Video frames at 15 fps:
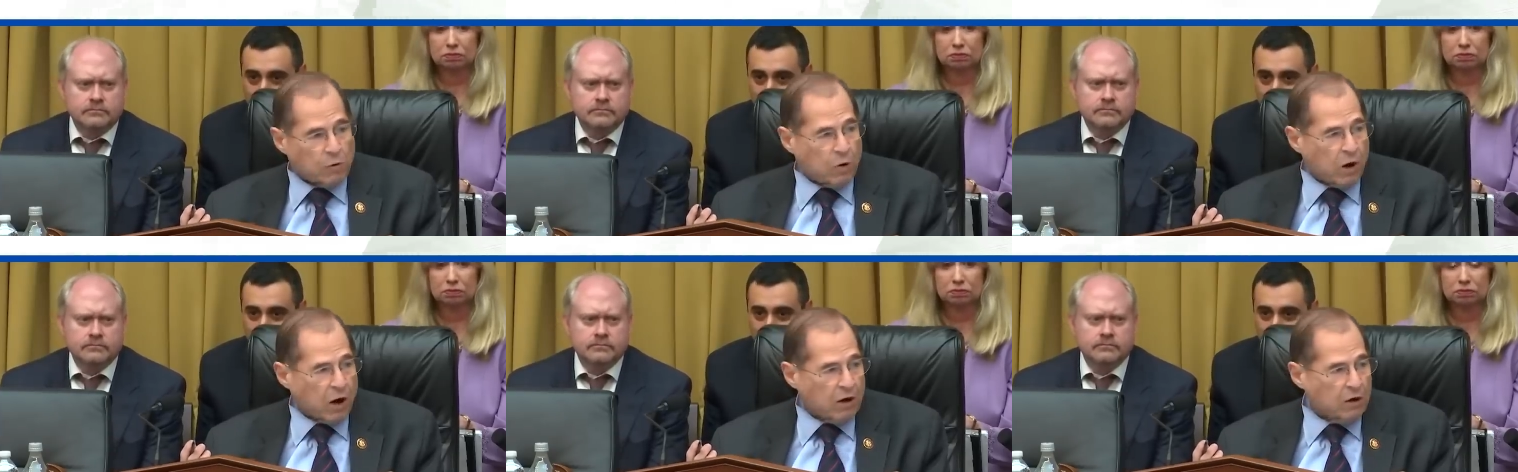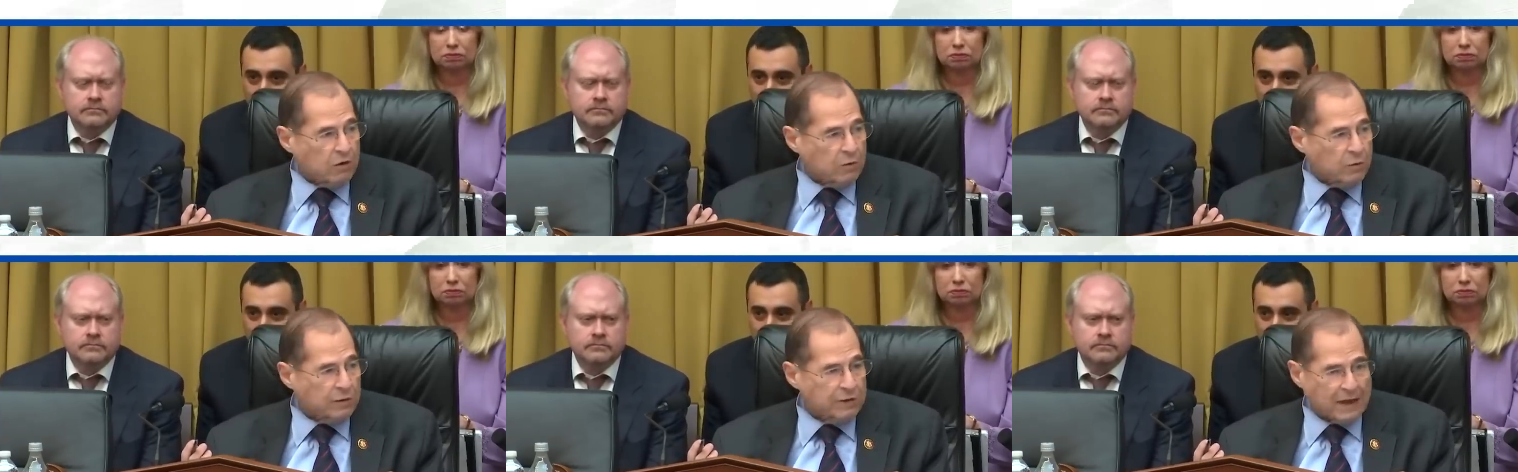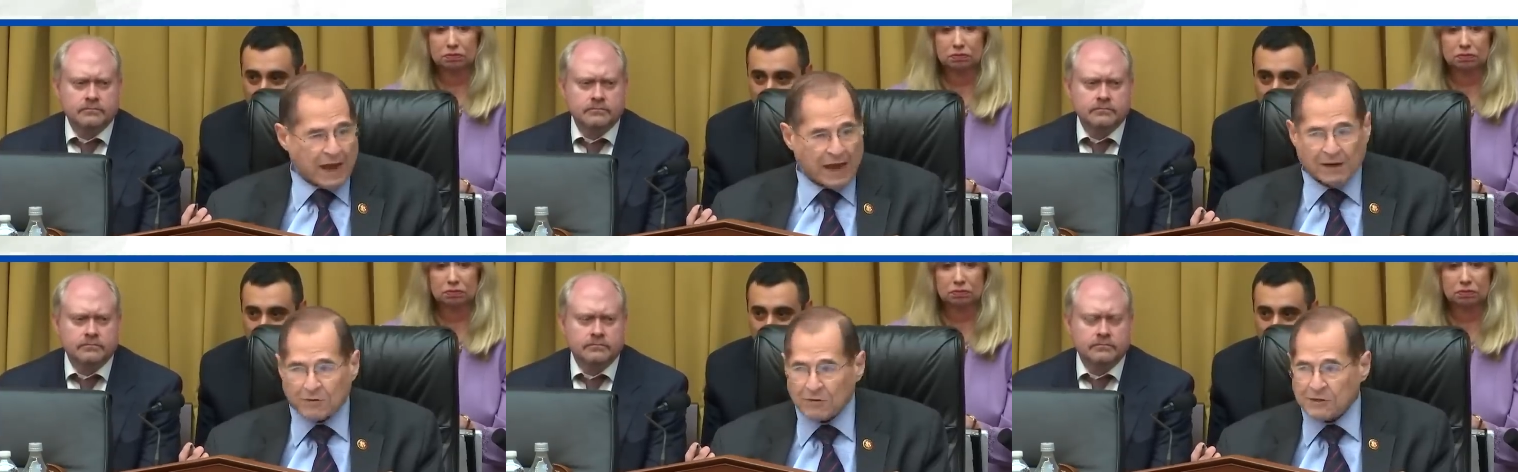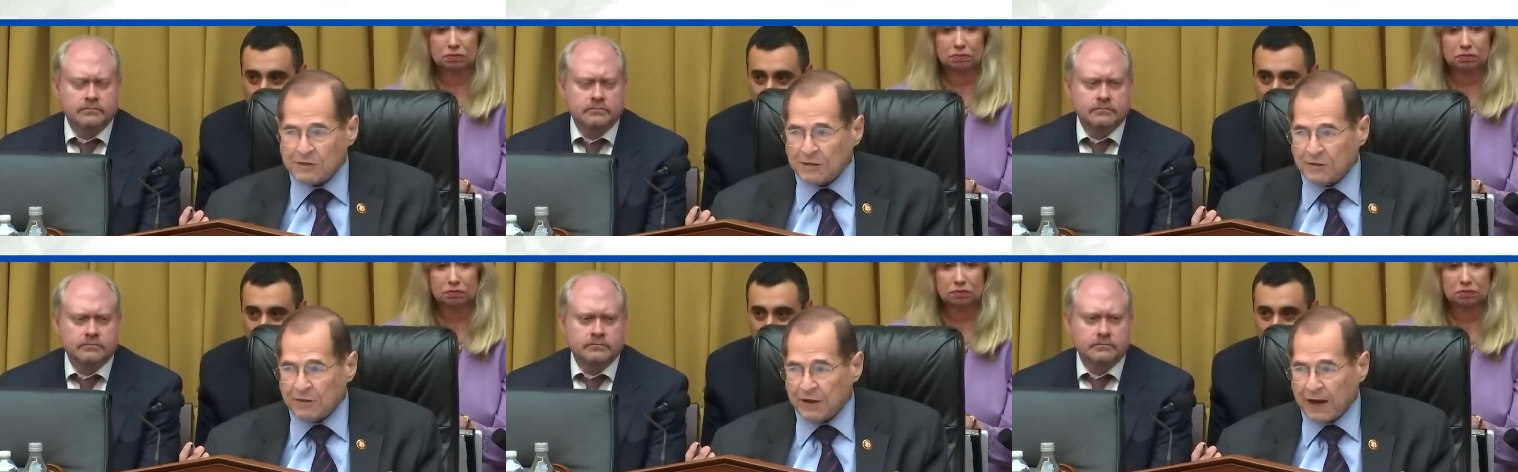Speaker 1: quarrel with the
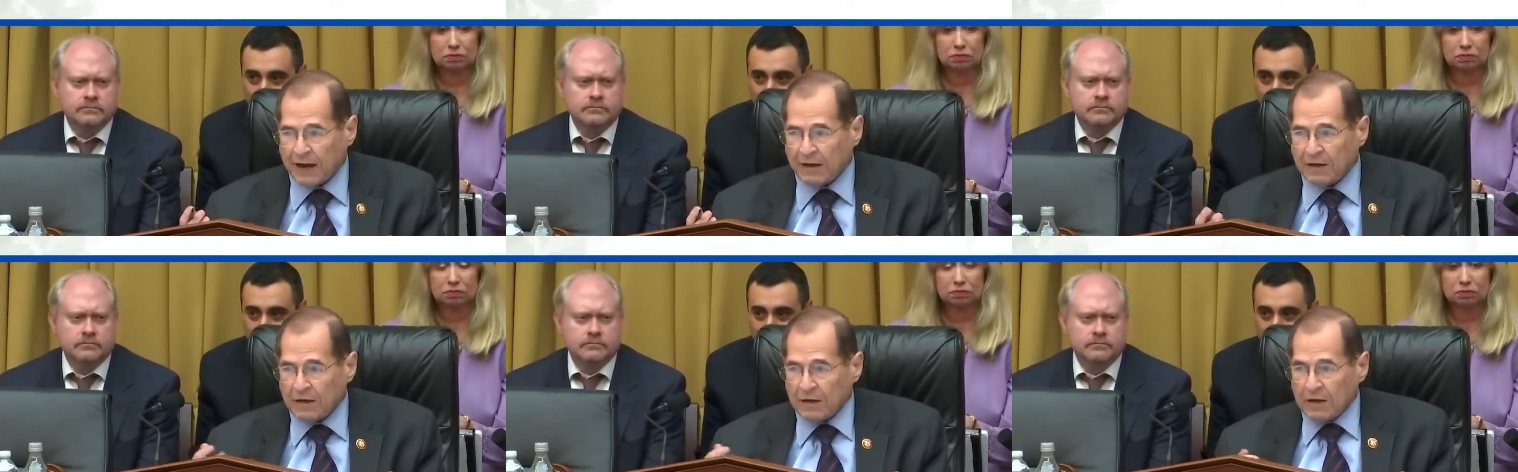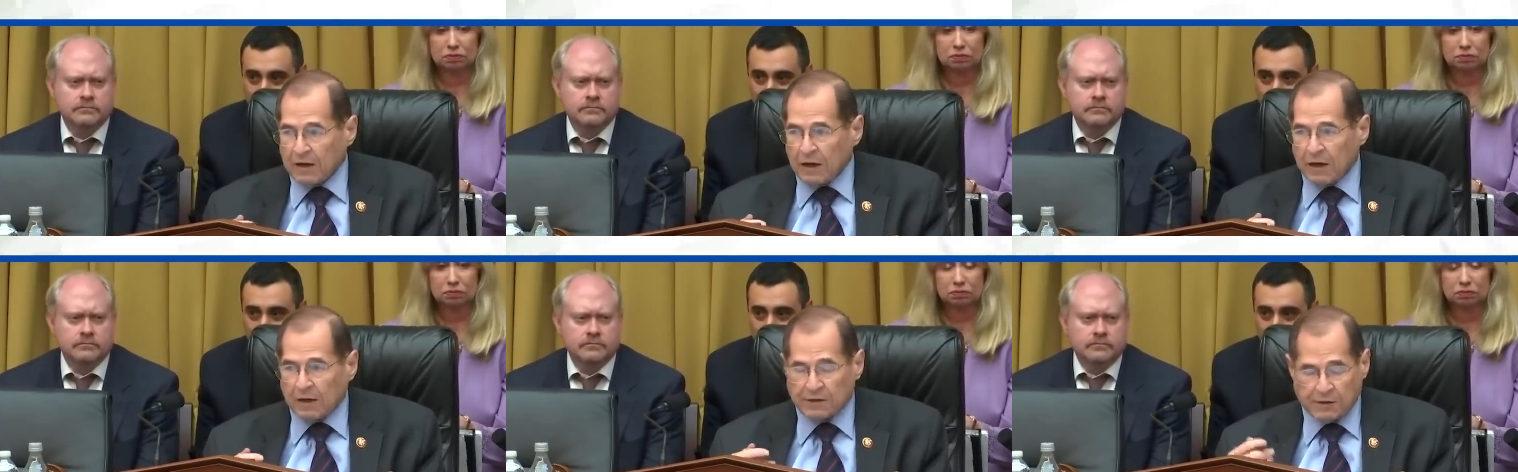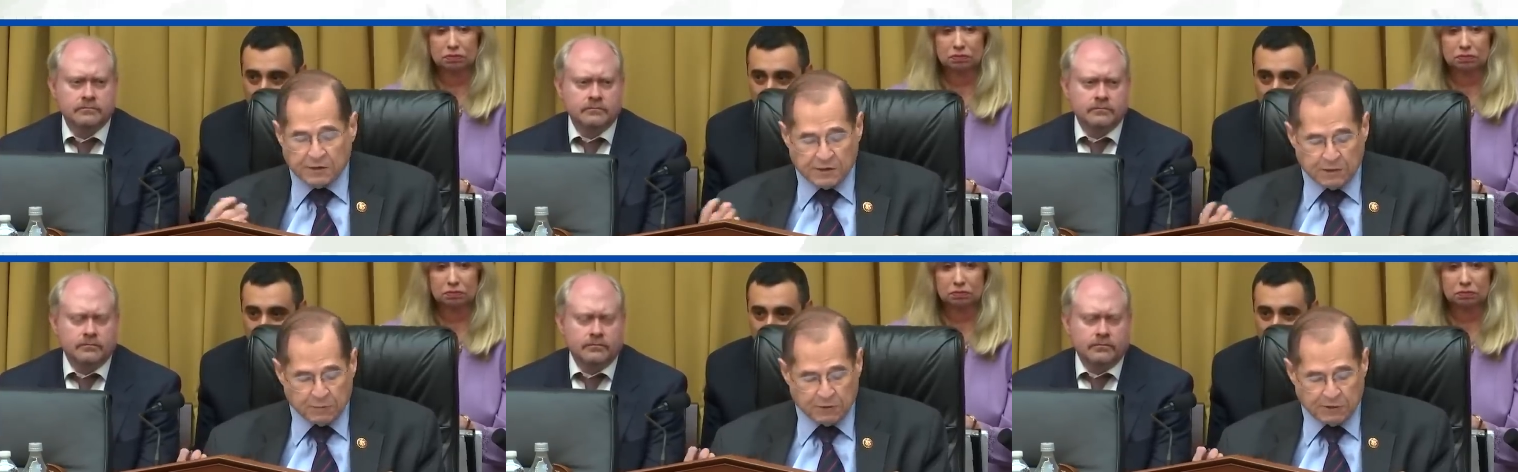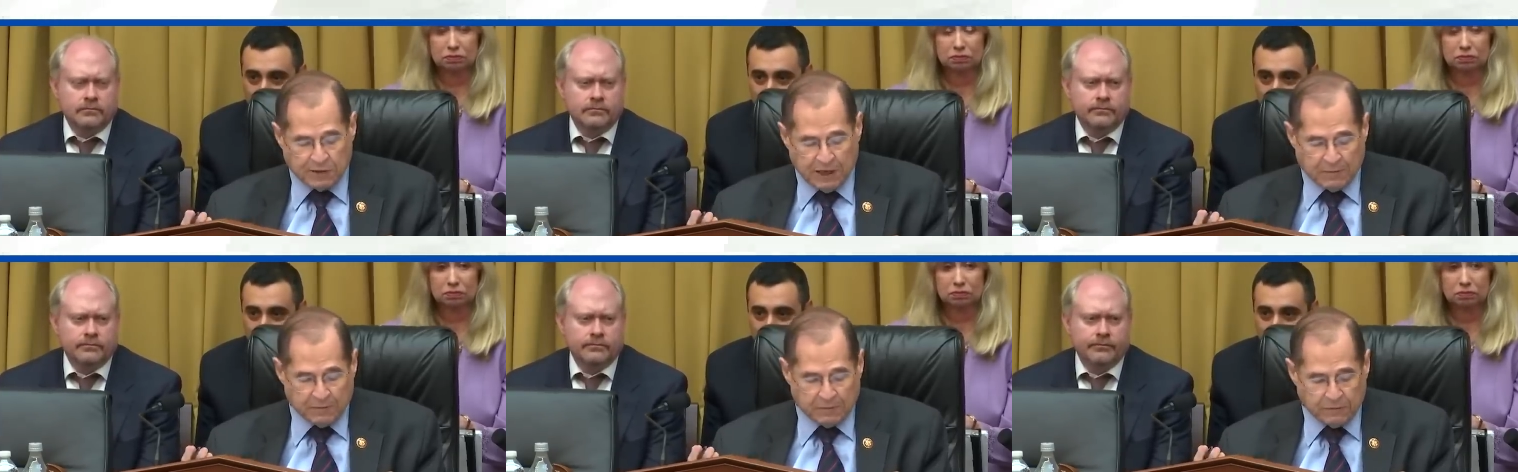accuracy of that. It's a simple
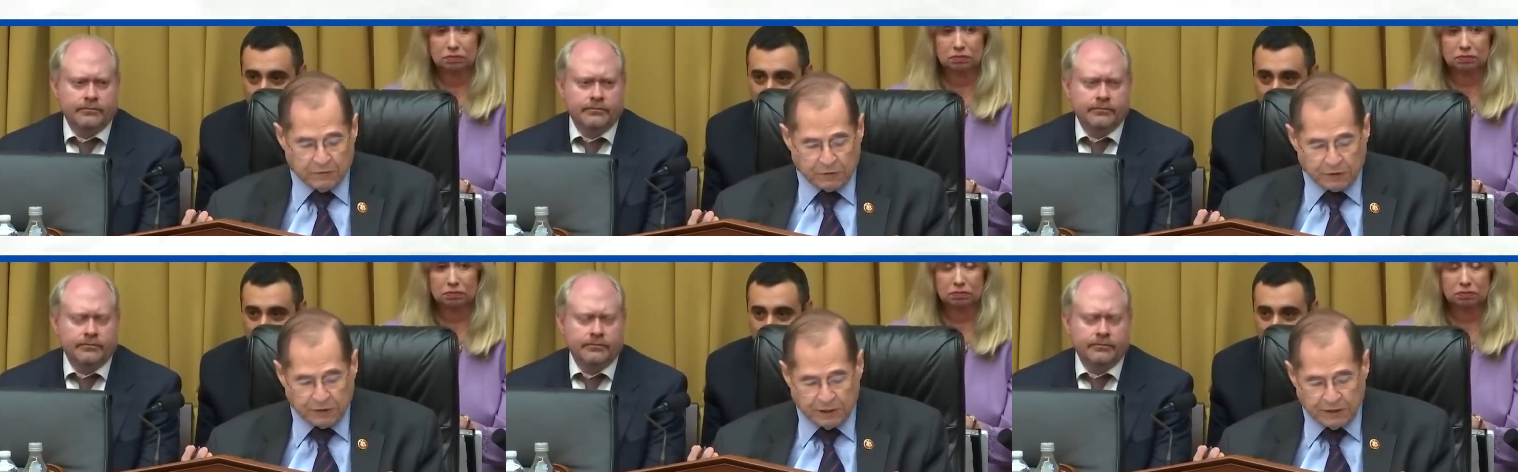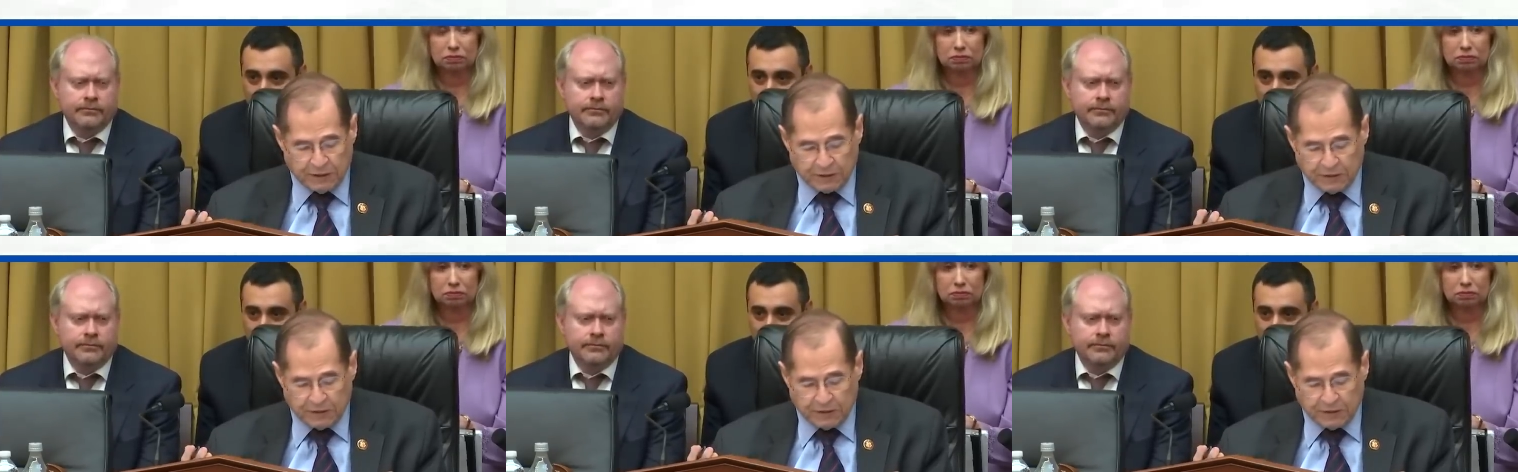statement of who she